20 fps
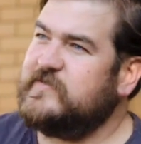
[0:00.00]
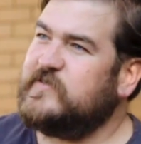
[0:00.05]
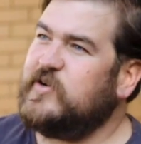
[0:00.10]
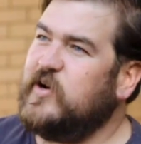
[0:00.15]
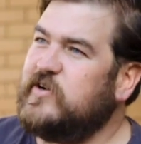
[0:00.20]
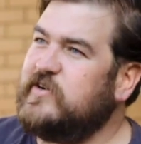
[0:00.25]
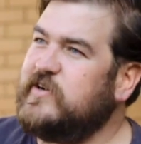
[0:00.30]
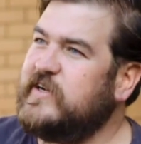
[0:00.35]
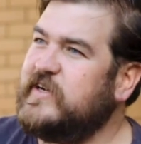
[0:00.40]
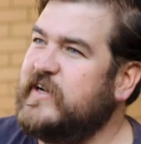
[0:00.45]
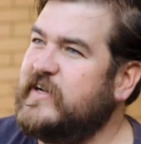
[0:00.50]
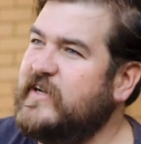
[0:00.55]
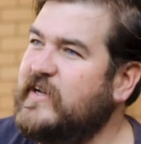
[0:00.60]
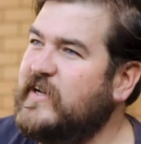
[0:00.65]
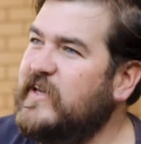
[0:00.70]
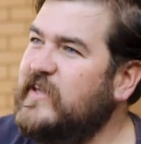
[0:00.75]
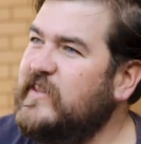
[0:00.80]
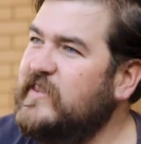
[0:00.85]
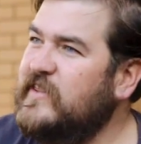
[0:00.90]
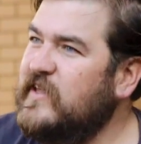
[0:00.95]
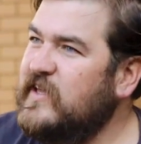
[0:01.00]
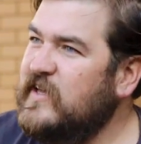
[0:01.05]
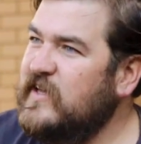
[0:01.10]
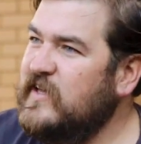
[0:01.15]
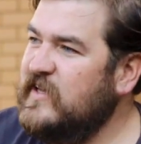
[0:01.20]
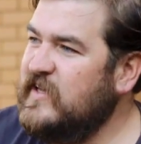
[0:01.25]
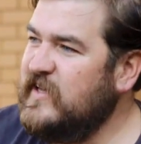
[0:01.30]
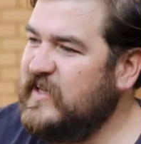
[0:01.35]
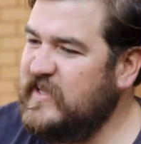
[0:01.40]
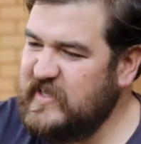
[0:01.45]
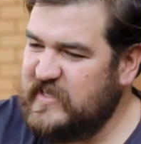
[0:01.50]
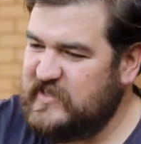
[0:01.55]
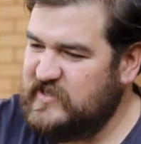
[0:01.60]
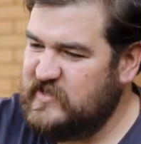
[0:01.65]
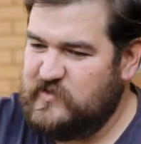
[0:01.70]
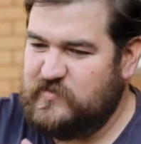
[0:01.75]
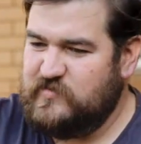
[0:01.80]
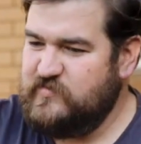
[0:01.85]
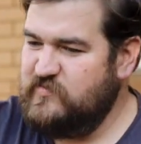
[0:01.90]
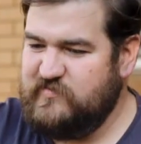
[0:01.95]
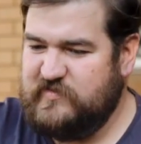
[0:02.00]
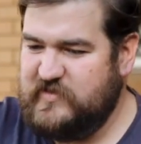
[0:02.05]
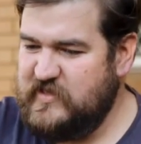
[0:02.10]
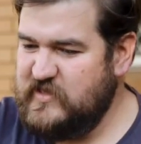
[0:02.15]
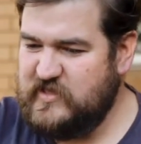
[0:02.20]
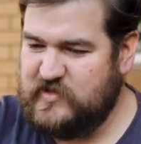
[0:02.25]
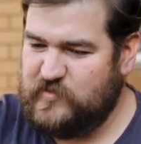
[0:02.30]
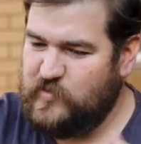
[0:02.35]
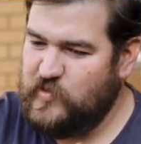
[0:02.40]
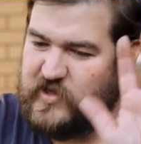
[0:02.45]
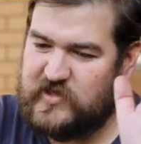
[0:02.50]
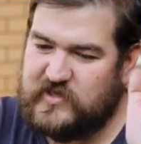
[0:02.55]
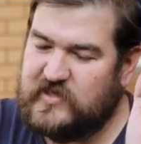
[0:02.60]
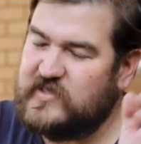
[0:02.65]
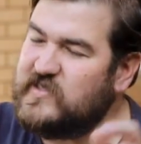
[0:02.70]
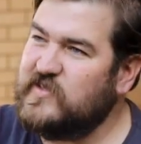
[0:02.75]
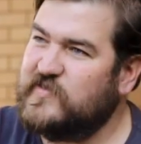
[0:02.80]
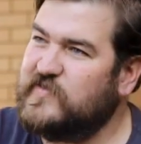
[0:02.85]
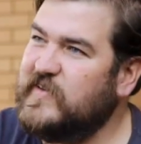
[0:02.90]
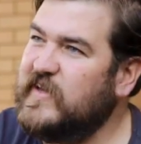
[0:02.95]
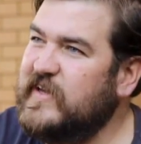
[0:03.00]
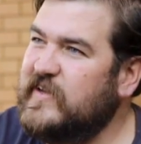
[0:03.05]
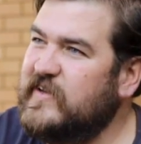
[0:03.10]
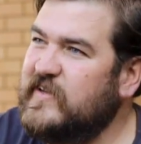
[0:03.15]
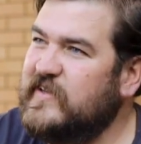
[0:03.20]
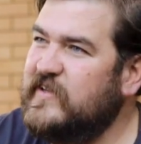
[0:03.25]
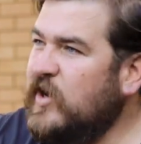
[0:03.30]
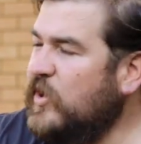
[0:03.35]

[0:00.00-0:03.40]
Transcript: of concrete underneath, and it just works itself out.